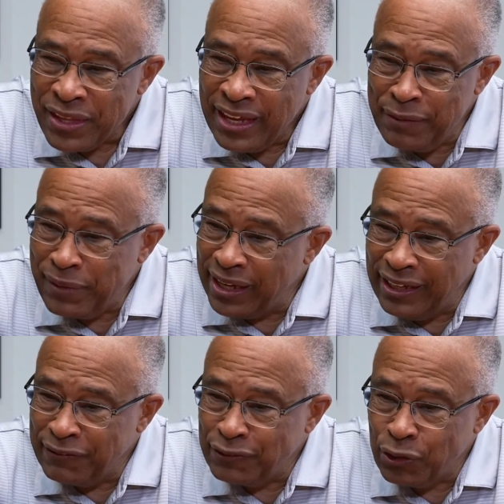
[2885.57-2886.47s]
he may
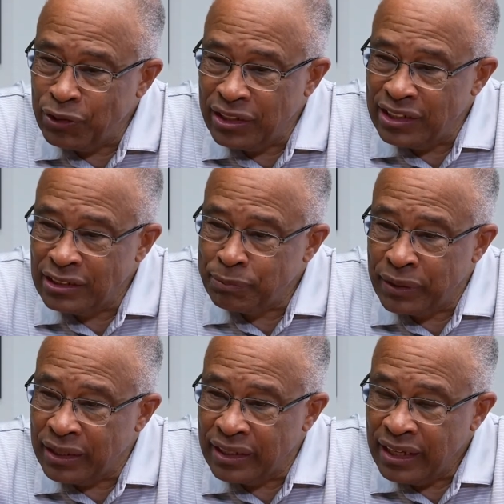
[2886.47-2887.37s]
have told you this,
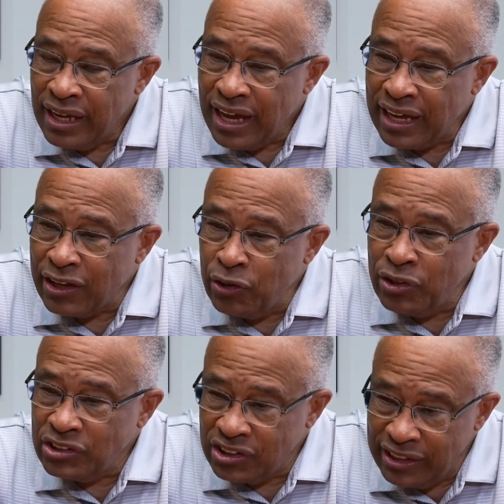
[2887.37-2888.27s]
but I go
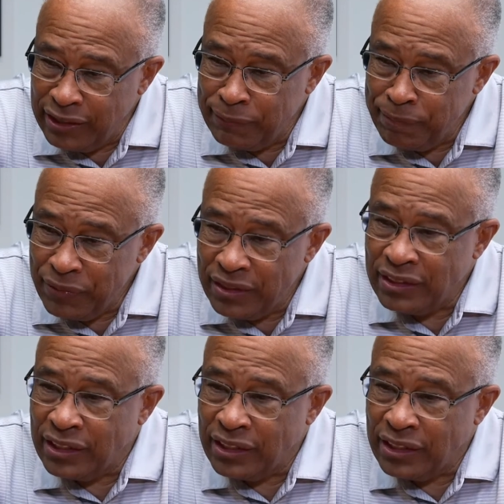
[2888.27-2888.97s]
to see him,